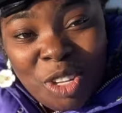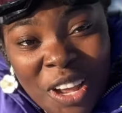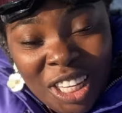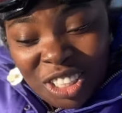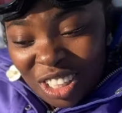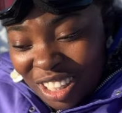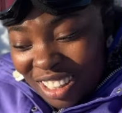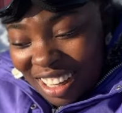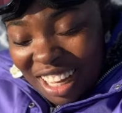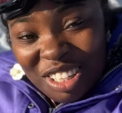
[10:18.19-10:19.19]
if they don't
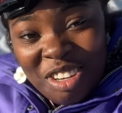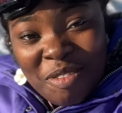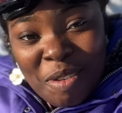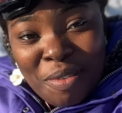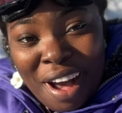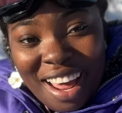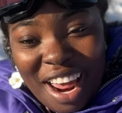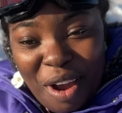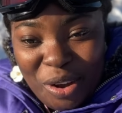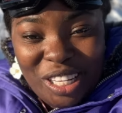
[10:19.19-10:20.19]
agree say oh that take
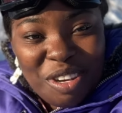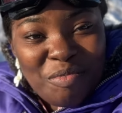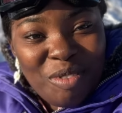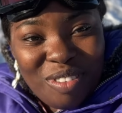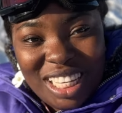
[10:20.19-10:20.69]
five dollars